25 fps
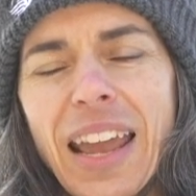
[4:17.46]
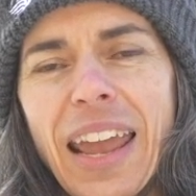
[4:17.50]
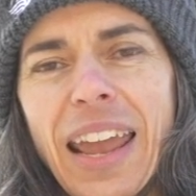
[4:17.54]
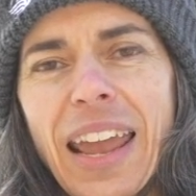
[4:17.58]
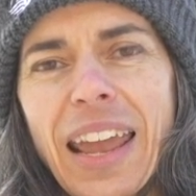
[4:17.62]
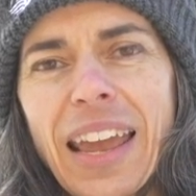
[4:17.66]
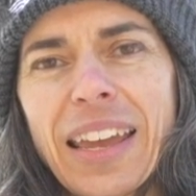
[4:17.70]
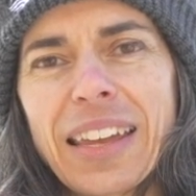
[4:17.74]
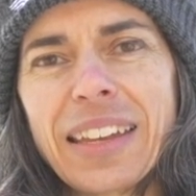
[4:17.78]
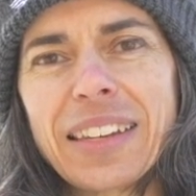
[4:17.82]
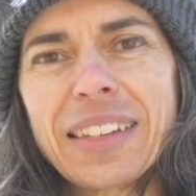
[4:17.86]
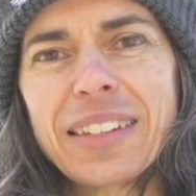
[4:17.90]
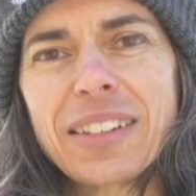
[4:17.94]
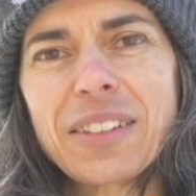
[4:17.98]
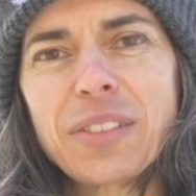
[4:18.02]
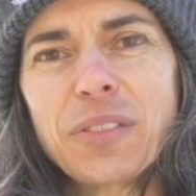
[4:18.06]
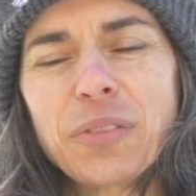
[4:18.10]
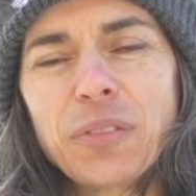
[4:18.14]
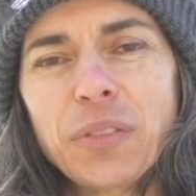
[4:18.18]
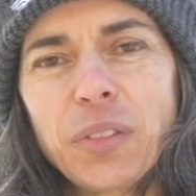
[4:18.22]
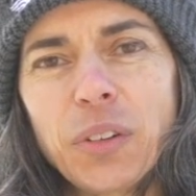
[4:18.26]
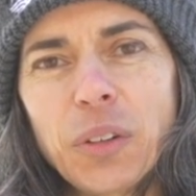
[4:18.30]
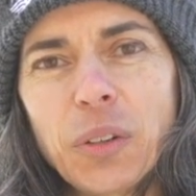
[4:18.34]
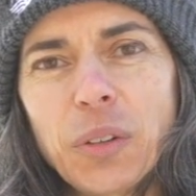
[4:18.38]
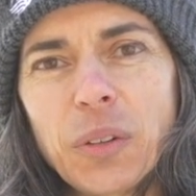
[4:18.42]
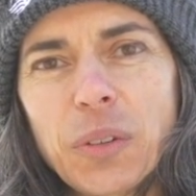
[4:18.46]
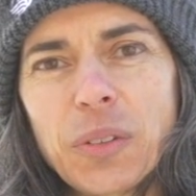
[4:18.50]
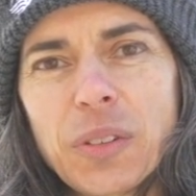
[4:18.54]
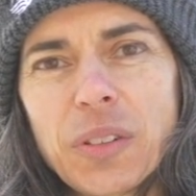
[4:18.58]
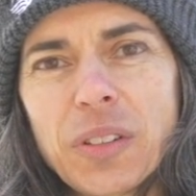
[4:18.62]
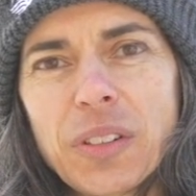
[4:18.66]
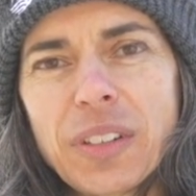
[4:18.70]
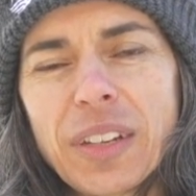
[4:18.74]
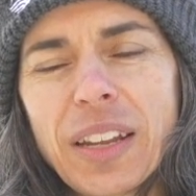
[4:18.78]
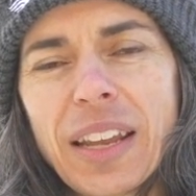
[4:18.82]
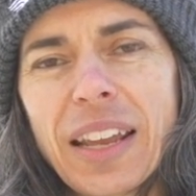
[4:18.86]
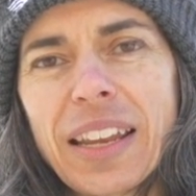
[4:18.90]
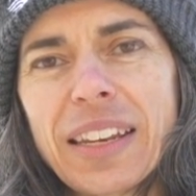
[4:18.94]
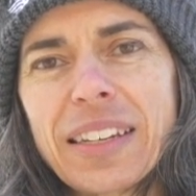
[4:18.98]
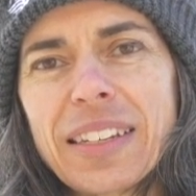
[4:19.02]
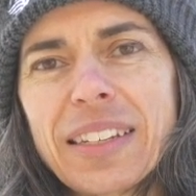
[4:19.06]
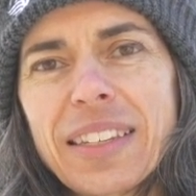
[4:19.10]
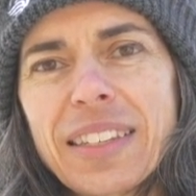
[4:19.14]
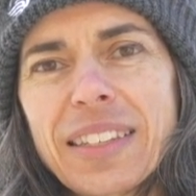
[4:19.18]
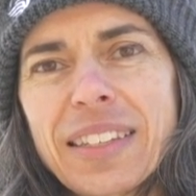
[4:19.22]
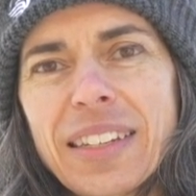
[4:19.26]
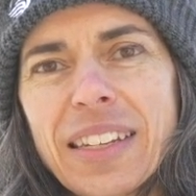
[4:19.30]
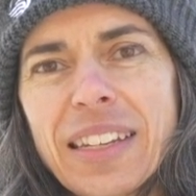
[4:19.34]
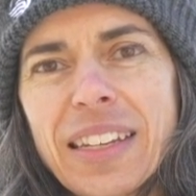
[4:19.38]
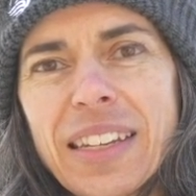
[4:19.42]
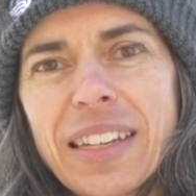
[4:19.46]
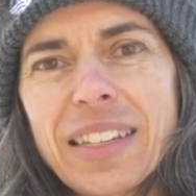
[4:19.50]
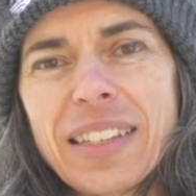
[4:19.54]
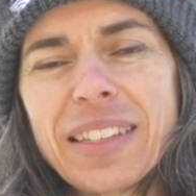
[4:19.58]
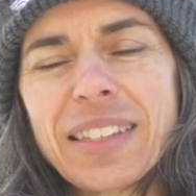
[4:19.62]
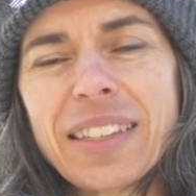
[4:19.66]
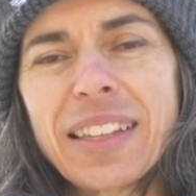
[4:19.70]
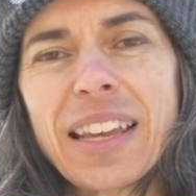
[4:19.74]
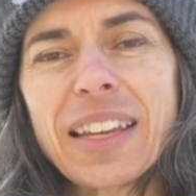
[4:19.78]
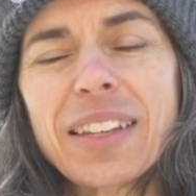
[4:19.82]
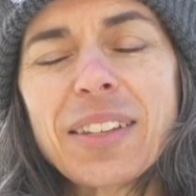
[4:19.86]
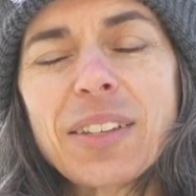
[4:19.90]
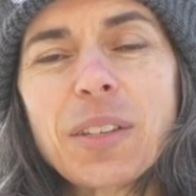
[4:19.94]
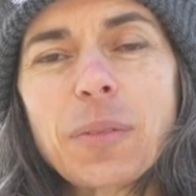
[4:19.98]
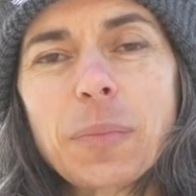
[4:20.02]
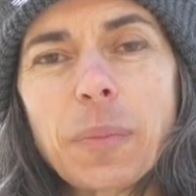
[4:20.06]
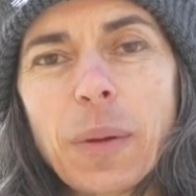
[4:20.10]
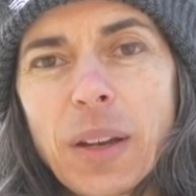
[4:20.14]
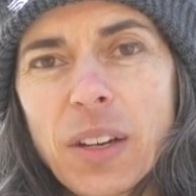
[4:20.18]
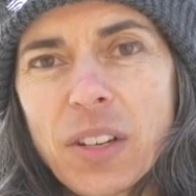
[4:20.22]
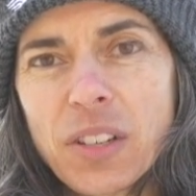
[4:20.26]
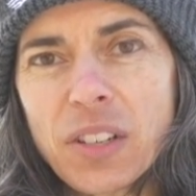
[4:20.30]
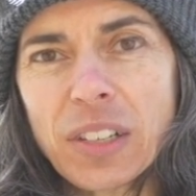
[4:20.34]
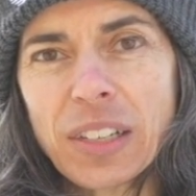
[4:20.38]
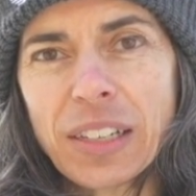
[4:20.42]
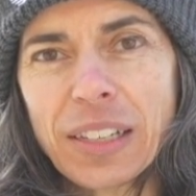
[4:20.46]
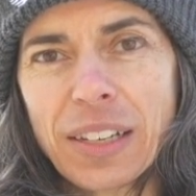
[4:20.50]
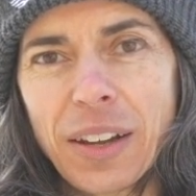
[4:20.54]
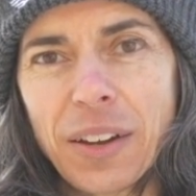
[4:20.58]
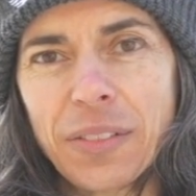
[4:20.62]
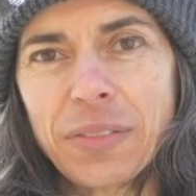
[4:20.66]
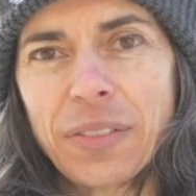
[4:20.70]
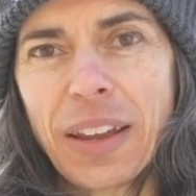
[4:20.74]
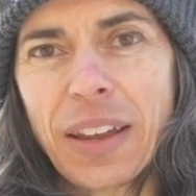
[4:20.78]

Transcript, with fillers: and fruit and seeds. They especially love